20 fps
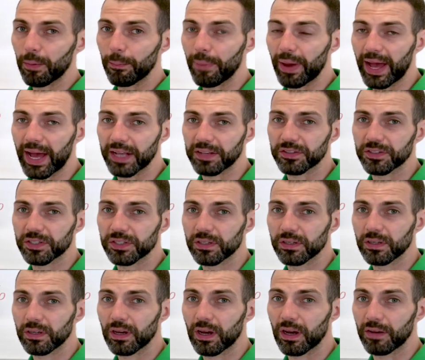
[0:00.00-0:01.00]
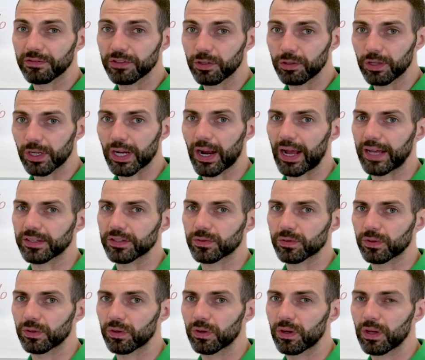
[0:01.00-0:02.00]
a batch of tuna
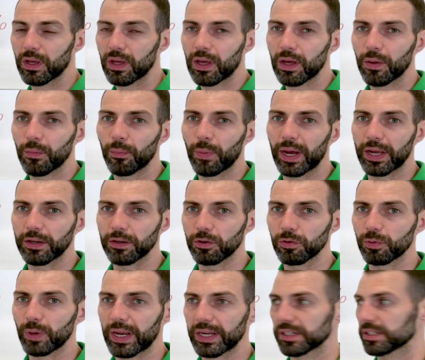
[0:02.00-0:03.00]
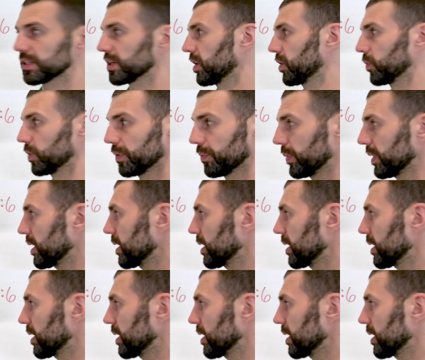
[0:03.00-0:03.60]
casserole, my new ratio would